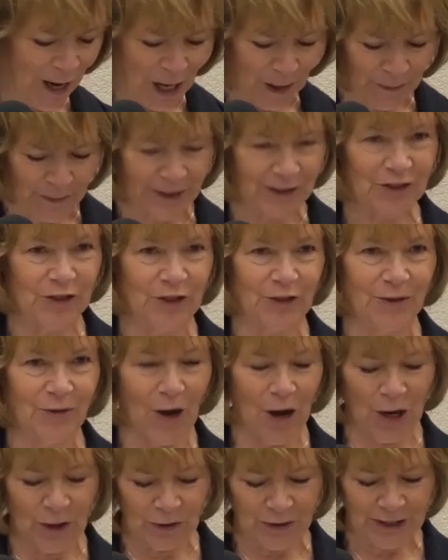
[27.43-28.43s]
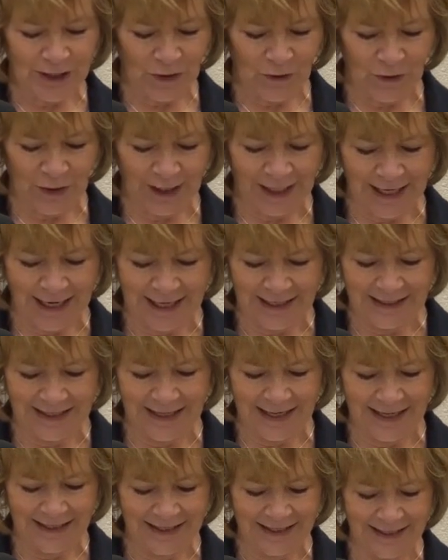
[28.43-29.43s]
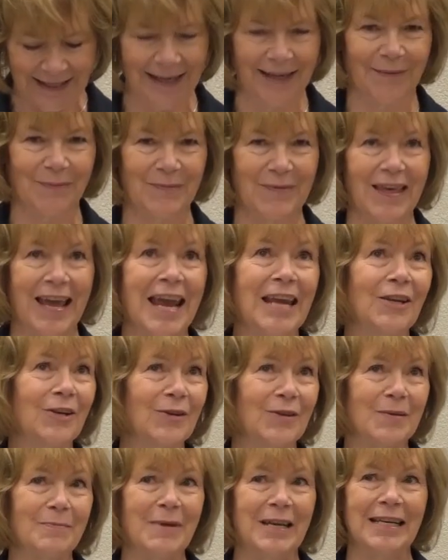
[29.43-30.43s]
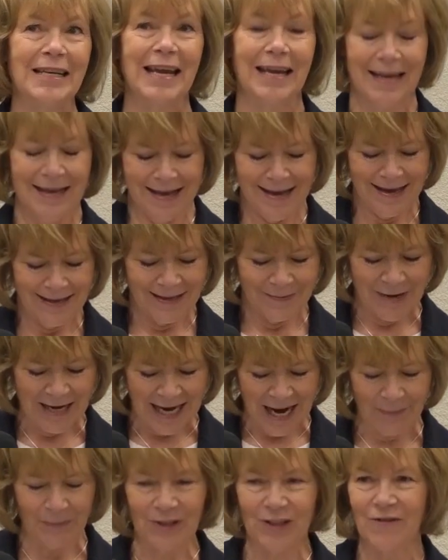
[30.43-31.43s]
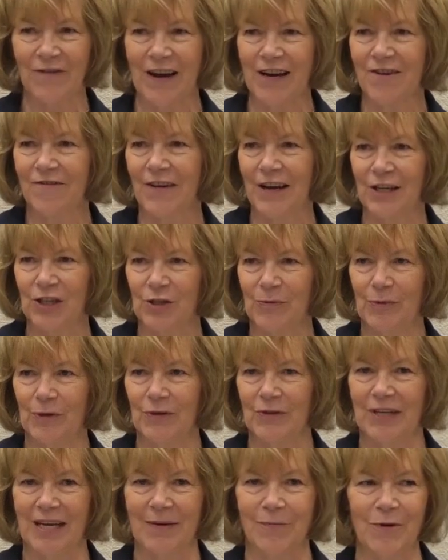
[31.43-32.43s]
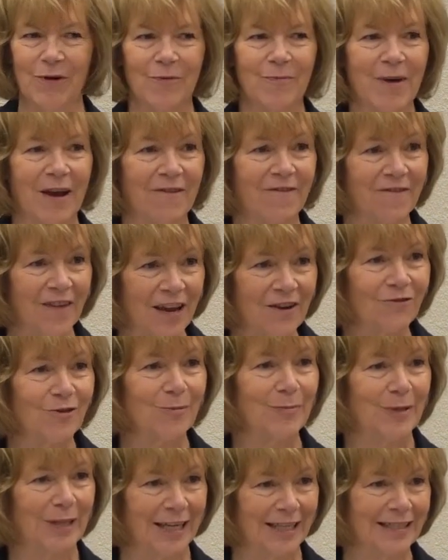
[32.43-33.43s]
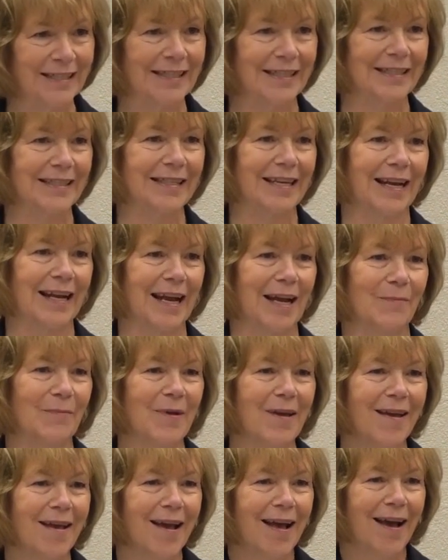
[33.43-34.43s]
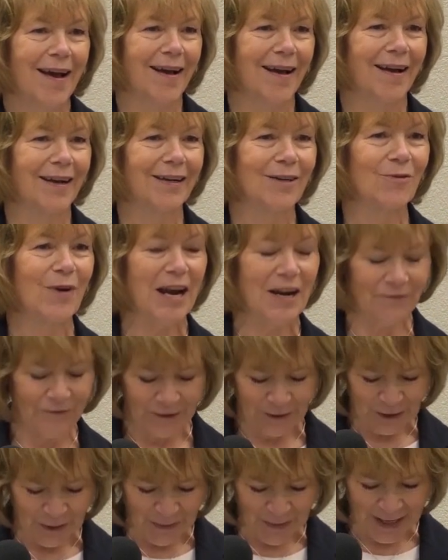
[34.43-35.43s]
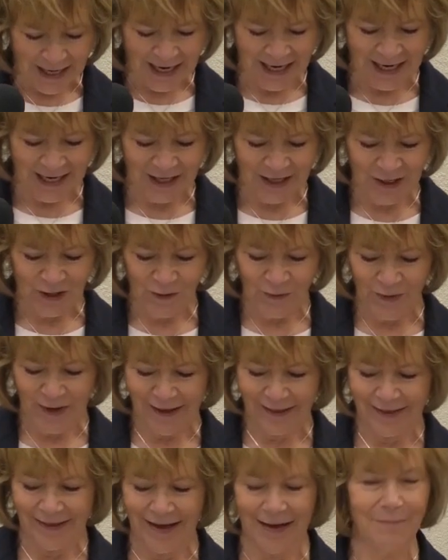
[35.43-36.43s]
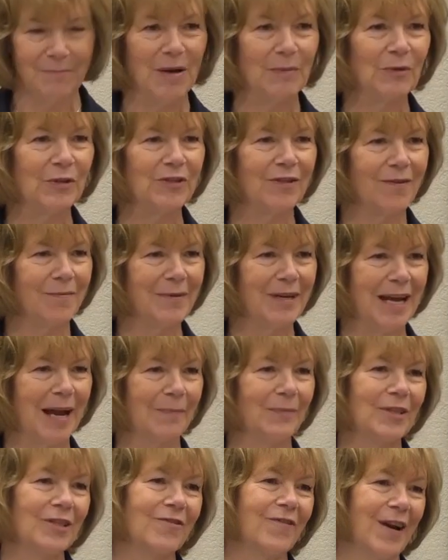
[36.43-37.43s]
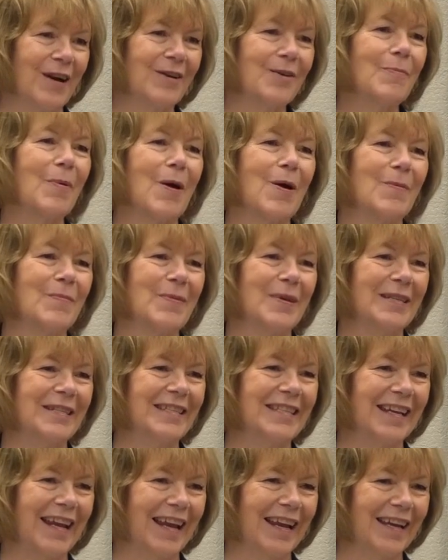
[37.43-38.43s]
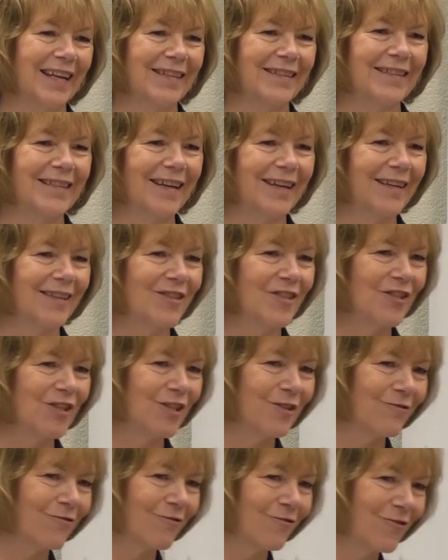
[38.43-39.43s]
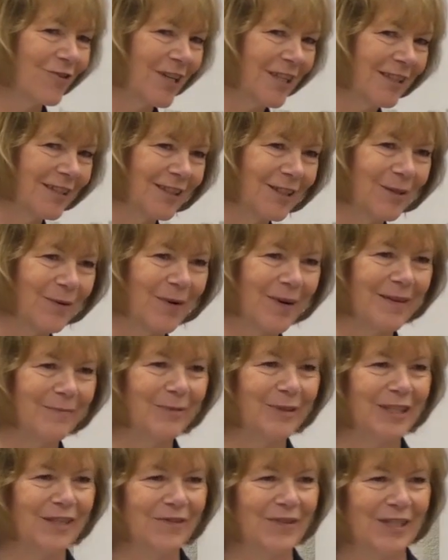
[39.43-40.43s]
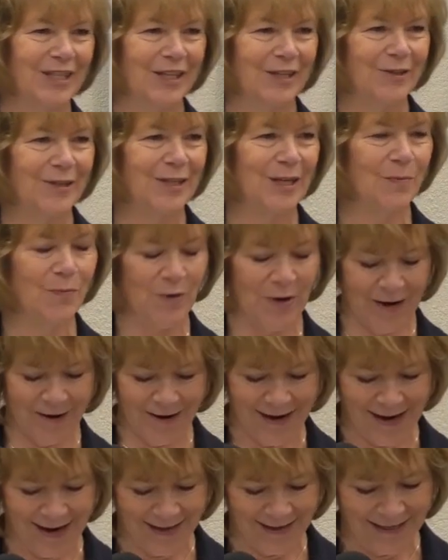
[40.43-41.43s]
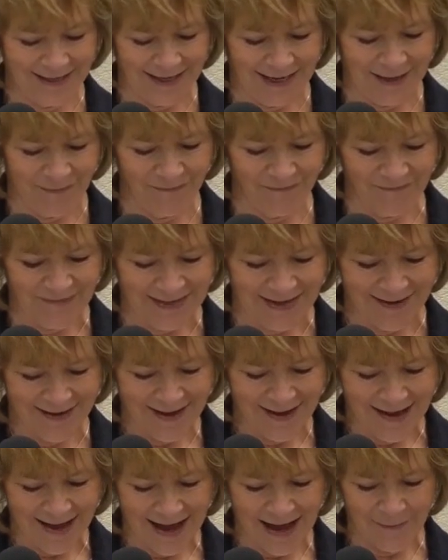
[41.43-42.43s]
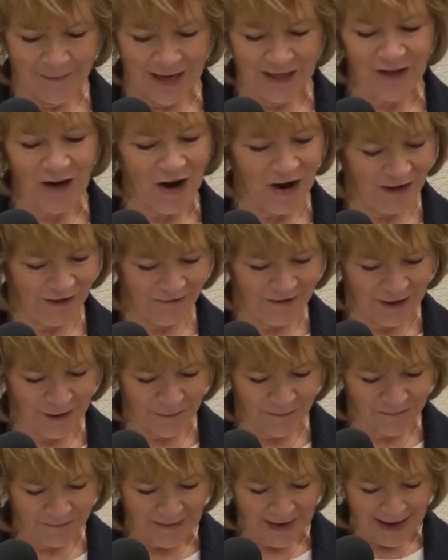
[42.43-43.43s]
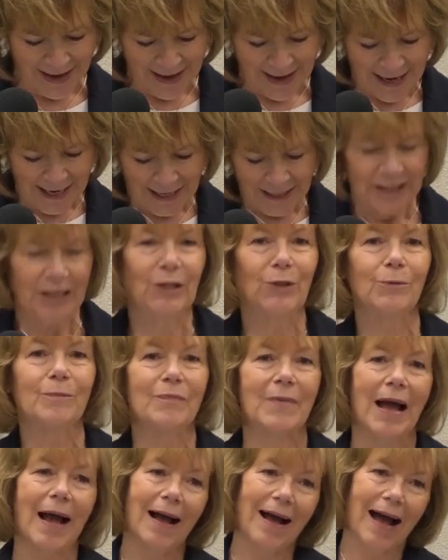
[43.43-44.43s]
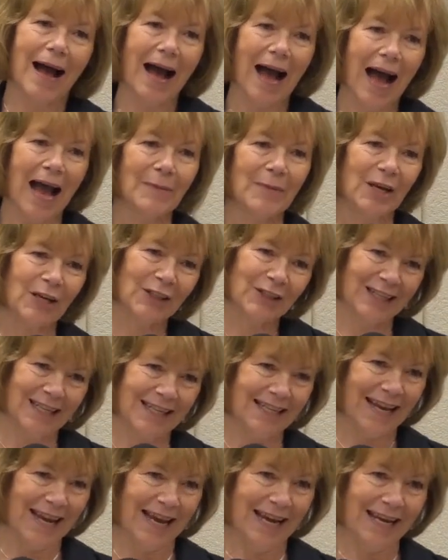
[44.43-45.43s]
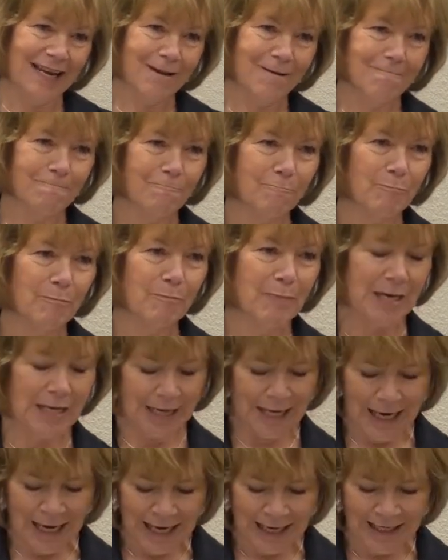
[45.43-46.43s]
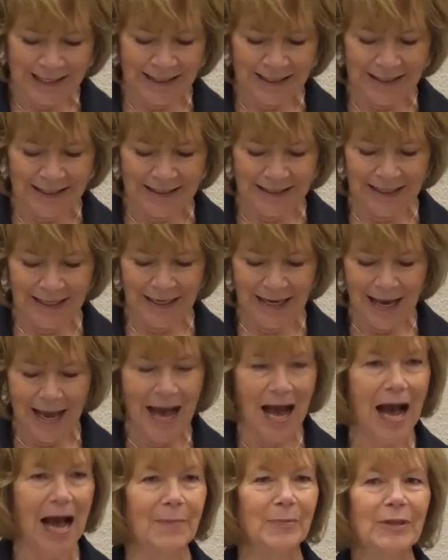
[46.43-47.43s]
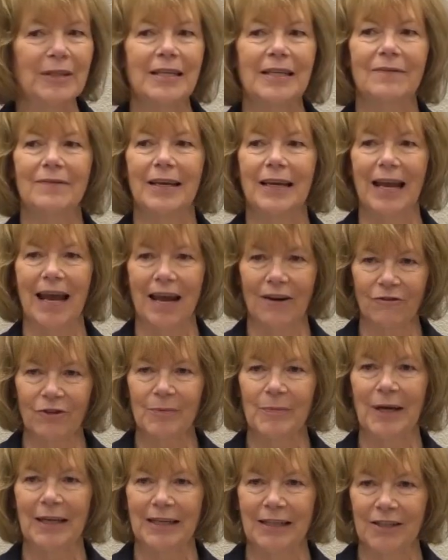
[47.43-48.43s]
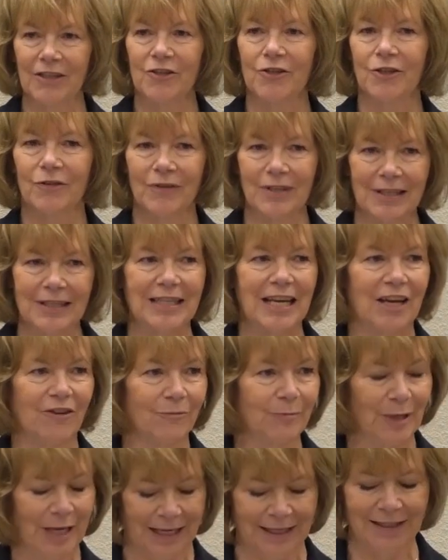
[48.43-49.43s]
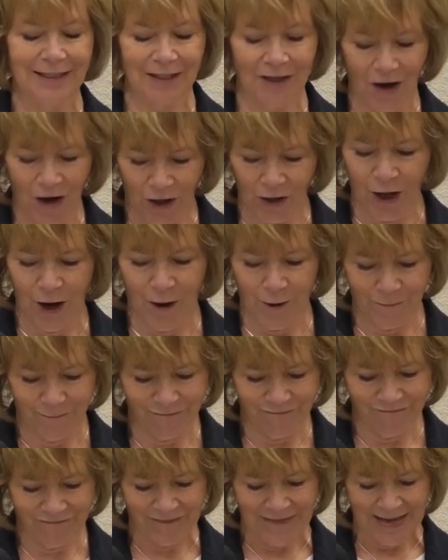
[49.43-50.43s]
helping to host and organize us. Thank you to the Minneapolis Firefighters Museum, one of my favorite places, and I'm grateful to be here with members of the Minneapolis Fire Department and Chief Friedel, who I believe is here somewhere, and to all of you. So I'm here today because I believe that everybody deserves a safe place to call home,